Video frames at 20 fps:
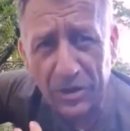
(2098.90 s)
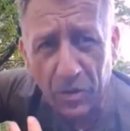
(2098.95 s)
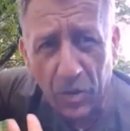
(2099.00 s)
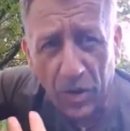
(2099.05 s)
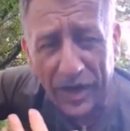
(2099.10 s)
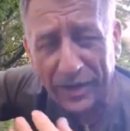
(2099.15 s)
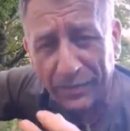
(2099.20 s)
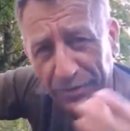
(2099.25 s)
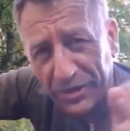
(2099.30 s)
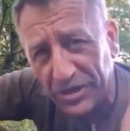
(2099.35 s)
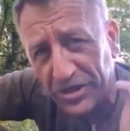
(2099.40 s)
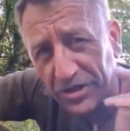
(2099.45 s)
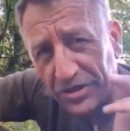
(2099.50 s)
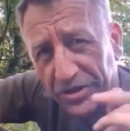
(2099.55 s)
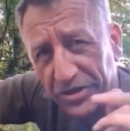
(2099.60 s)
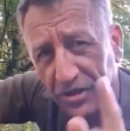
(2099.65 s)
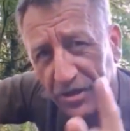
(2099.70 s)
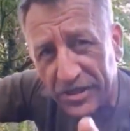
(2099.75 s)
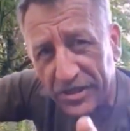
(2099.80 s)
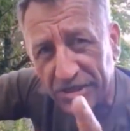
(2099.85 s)

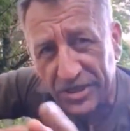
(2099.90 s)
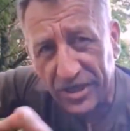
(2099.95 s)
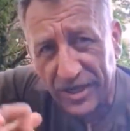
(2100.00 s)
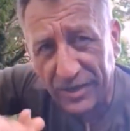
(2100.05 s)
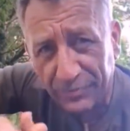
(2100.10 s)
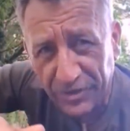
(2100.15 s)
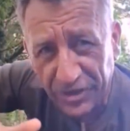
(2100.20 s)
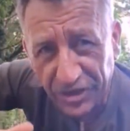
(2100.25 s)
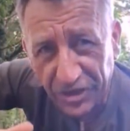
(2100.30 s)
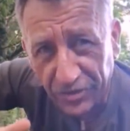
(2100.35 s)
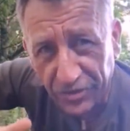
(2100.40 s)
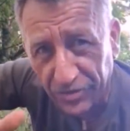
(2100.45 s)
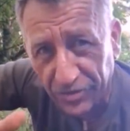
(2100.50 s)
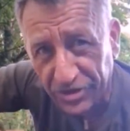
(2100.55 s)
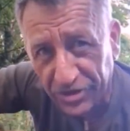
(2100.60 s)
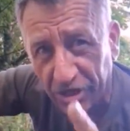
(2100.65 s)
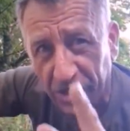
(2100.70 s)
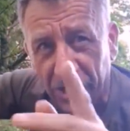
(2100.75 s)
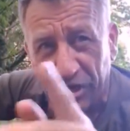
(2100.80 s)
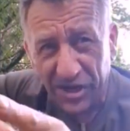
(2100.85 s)
requirements are not the same as
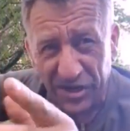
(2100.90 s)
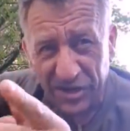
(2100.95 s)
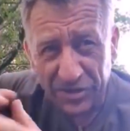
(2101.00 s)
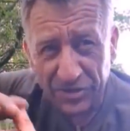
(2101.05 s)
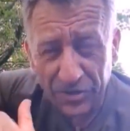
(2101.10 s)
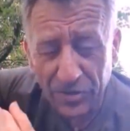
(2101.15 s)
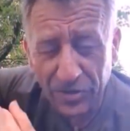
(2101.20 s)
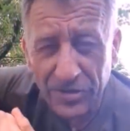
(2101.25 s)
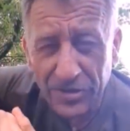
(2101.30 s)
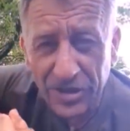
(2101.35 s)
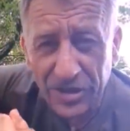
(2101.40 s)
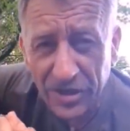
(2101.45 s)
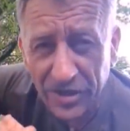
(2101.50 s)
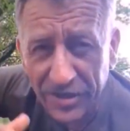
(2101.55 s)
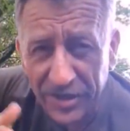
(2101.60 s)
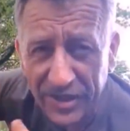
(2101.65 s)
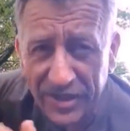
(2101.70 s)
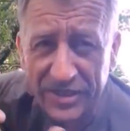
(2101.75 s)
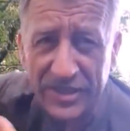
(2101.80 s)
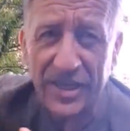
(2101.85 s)
yours. Yours
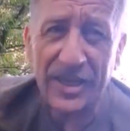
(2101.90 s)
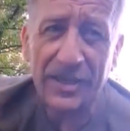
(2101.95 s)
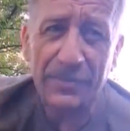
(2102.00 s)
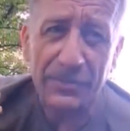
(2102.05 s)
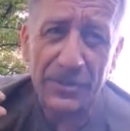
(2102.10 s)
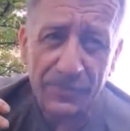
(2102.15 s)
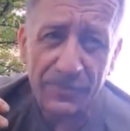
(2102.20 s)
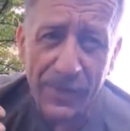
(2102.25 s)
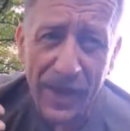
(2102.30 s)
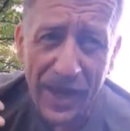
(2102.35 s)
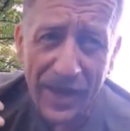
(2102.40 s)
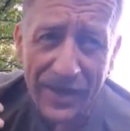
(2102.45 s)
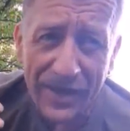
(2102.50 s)
aren't the same as